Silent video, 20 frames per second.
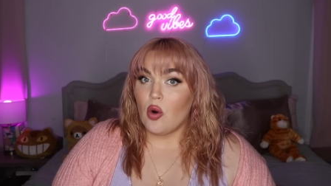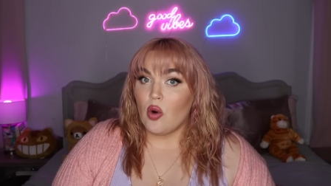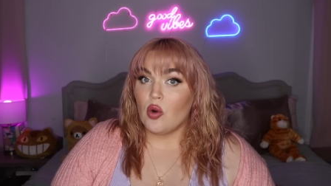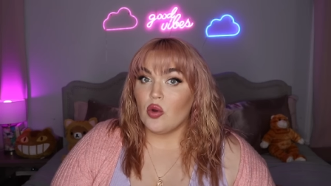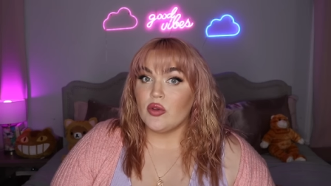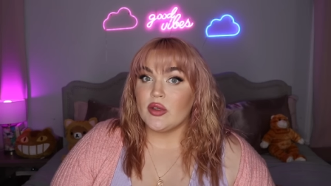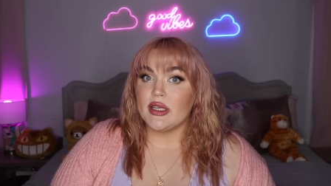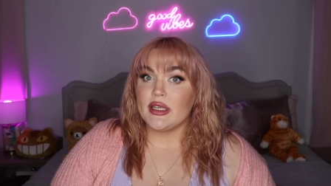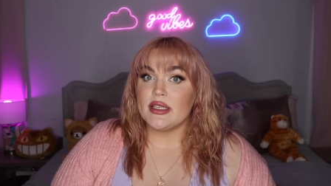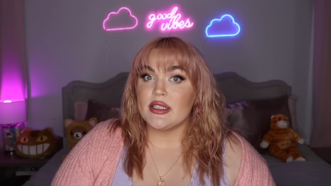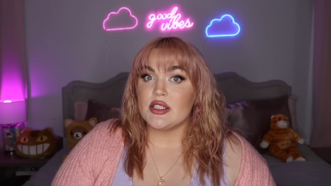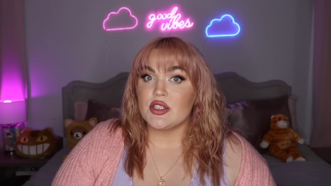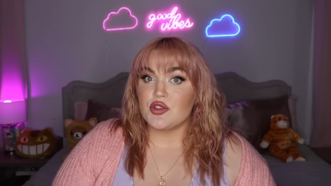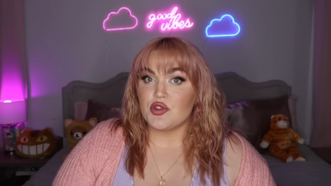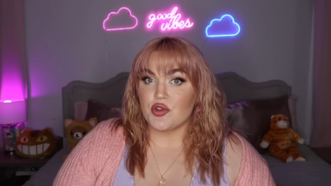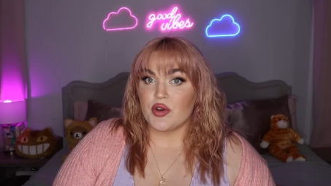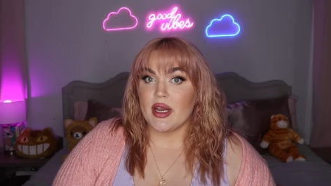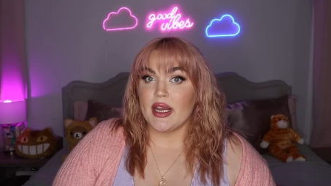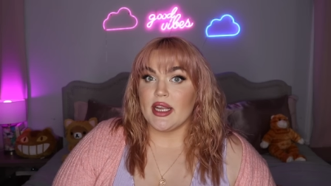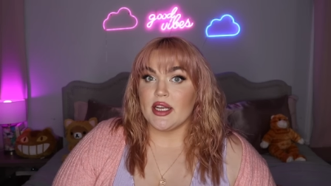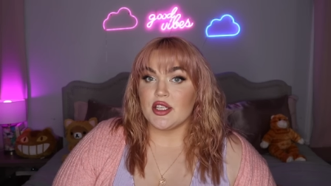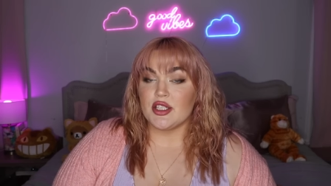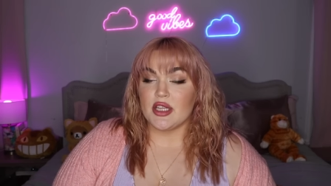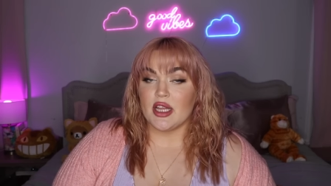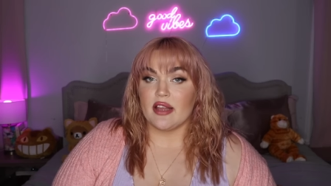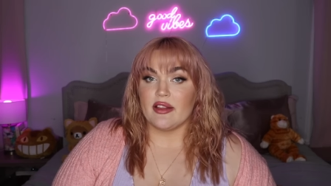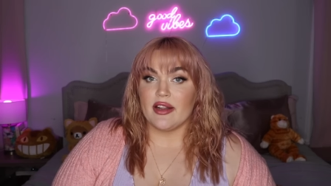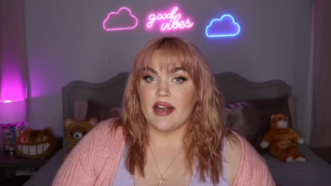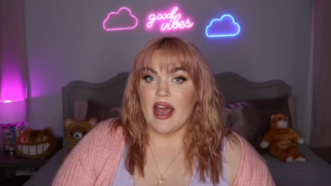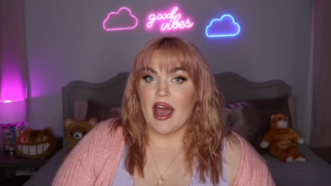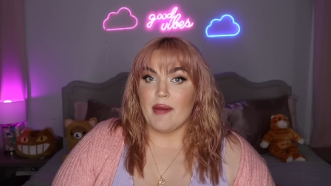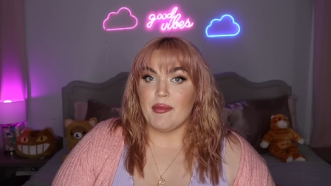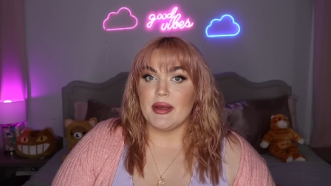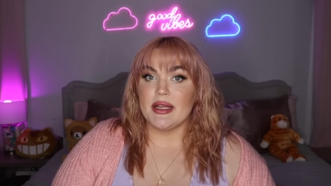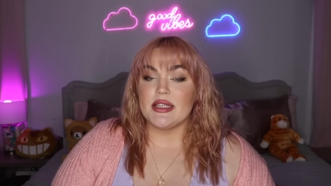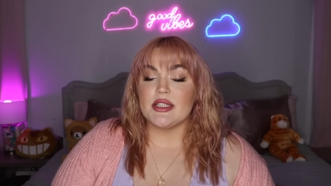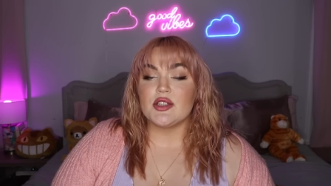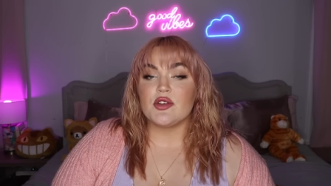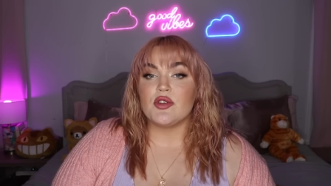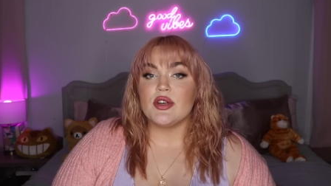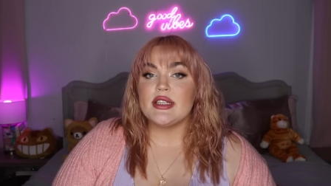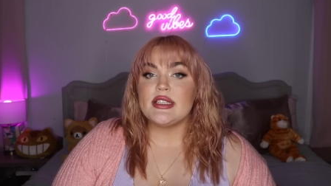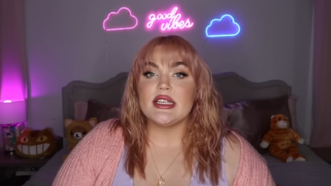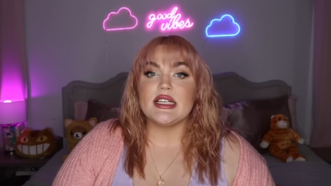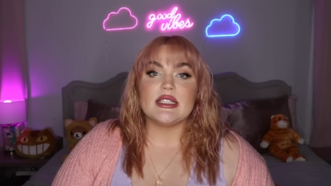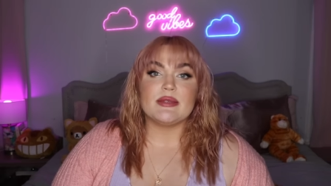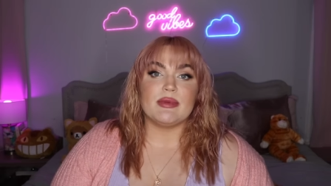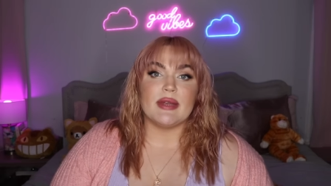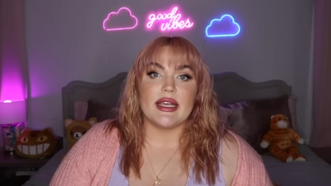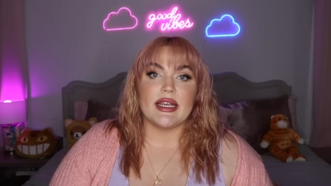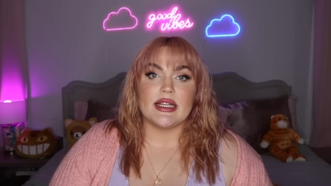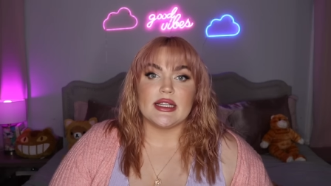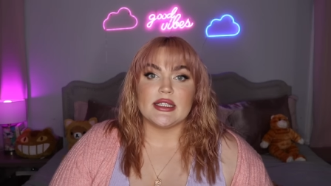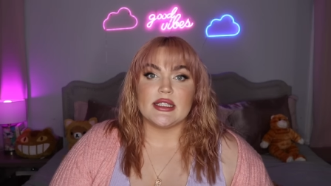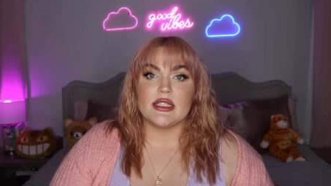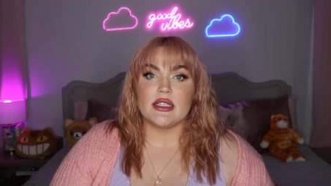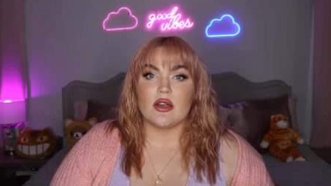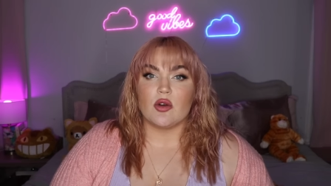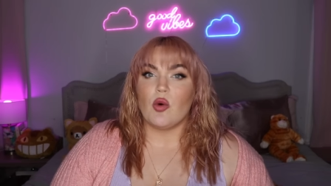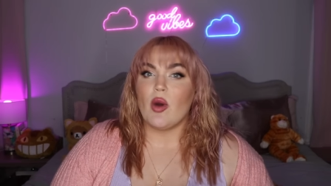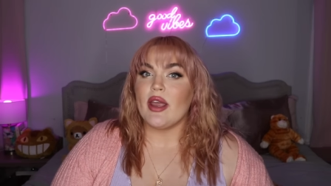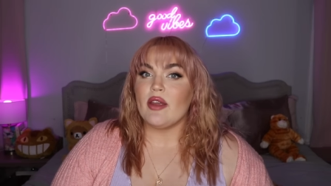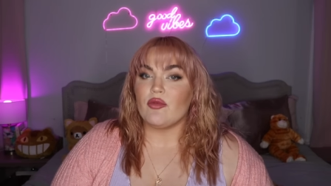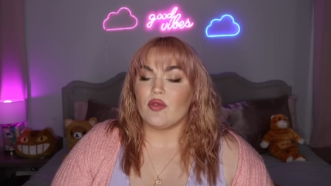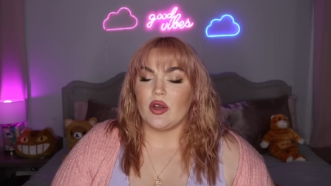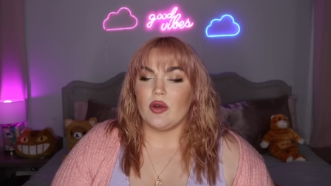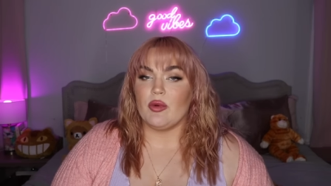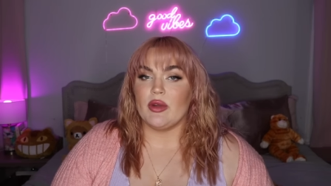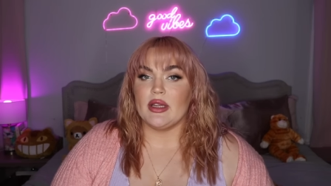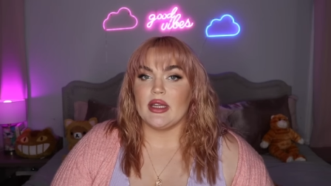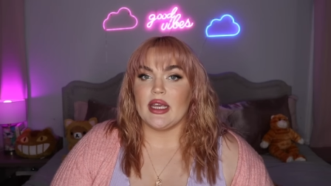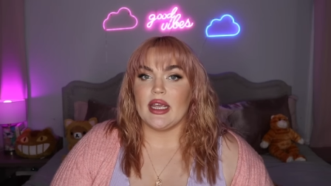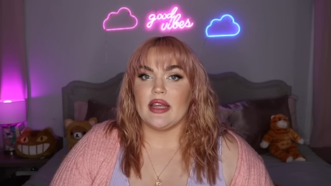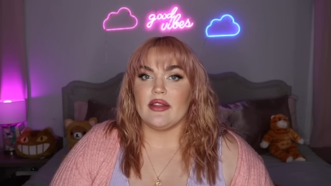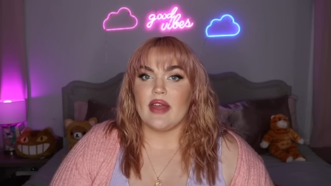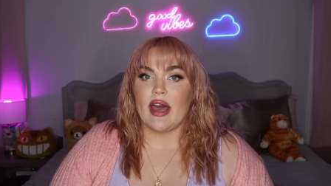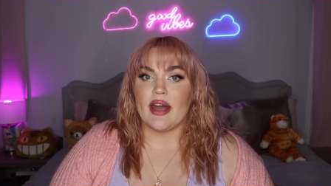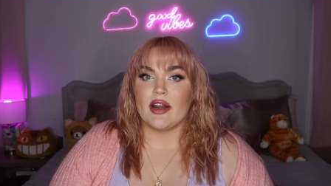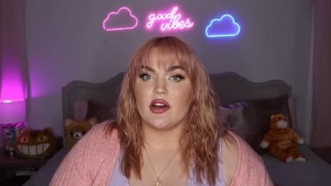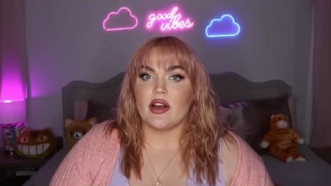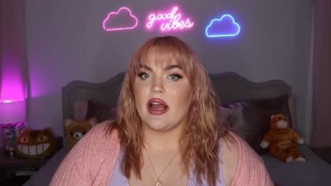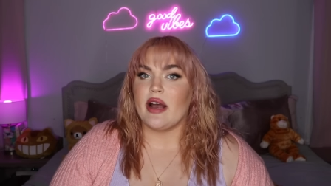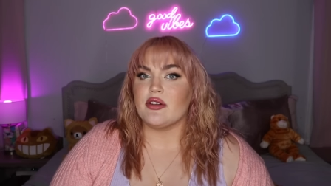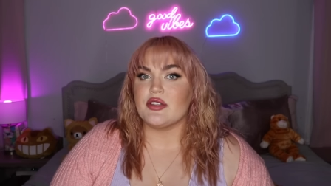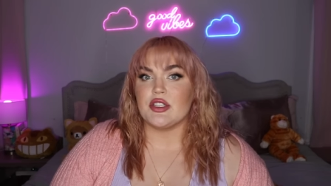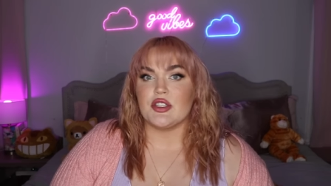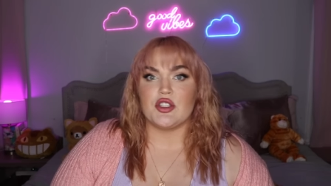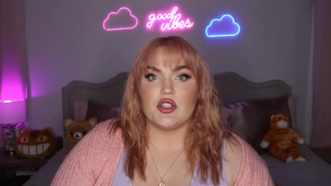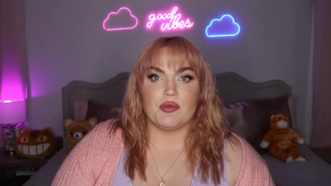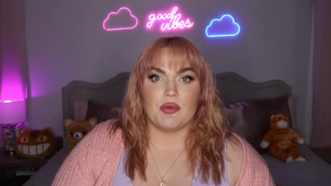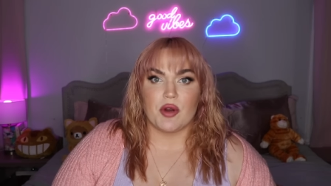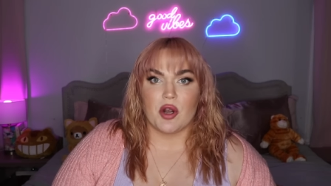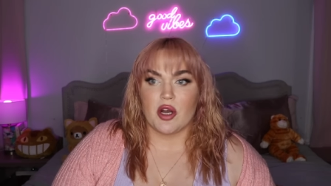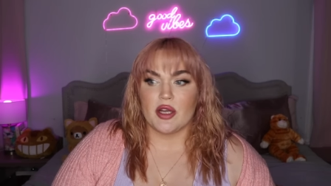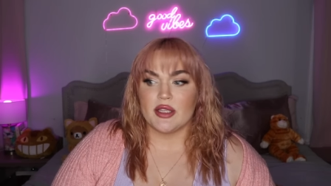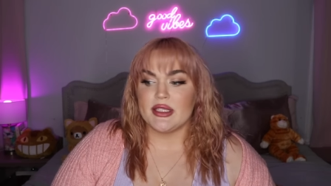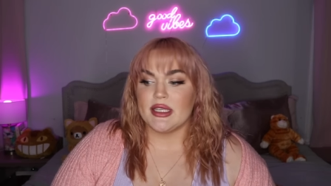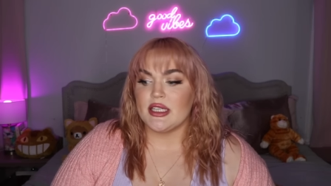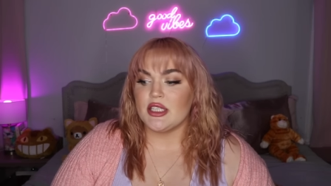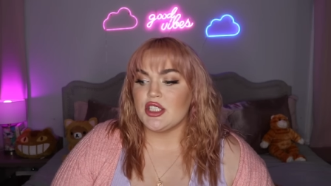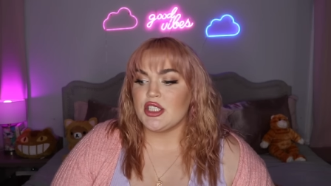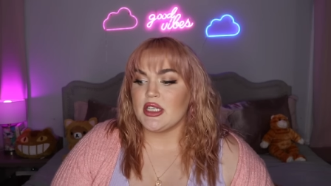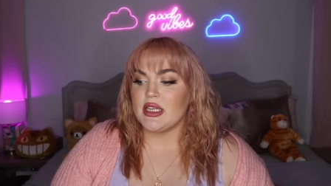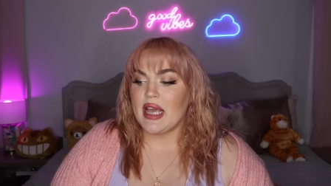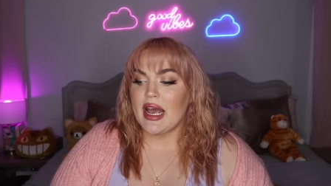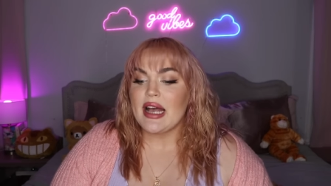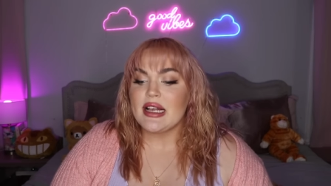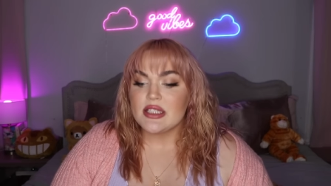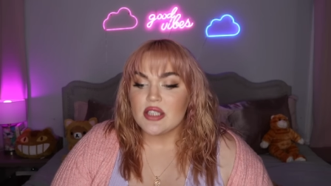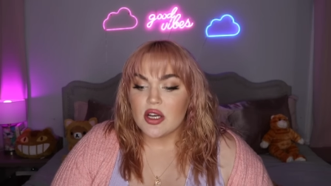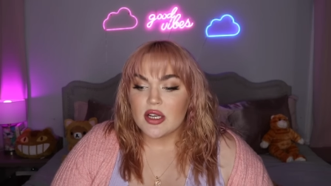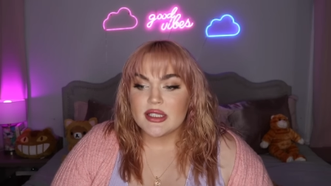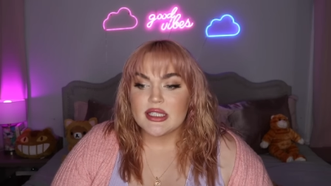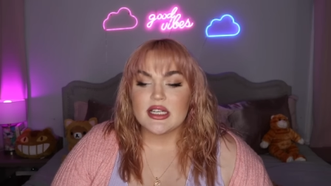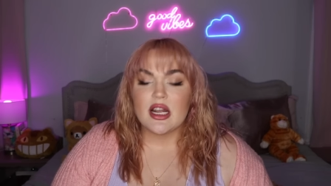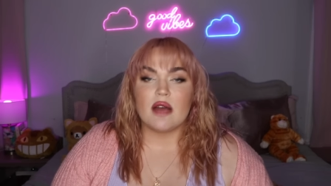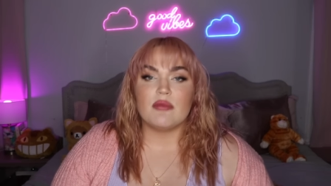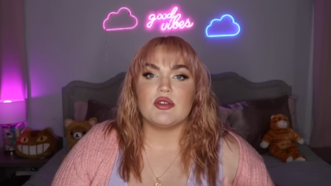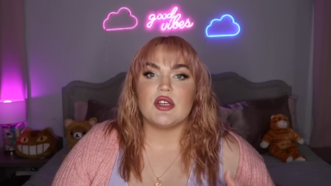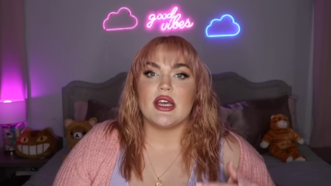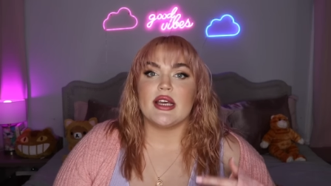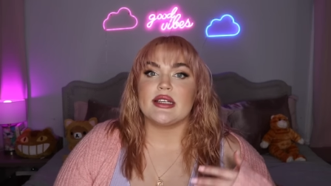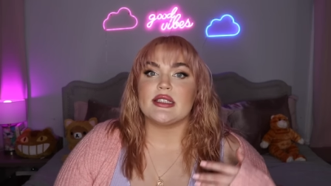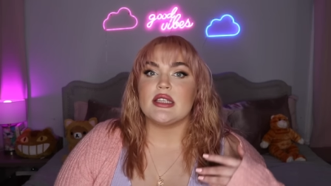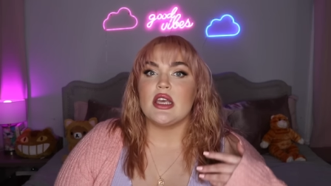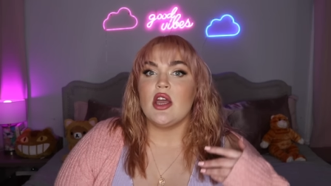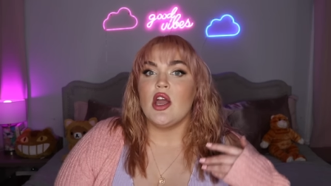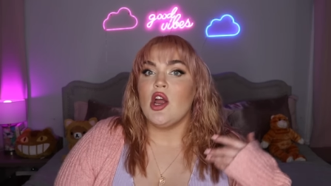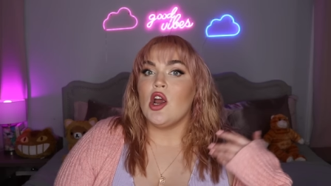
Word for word: only strange thing that happens. Chris explains quite frequently that her house is super haunted. She has haunted objects.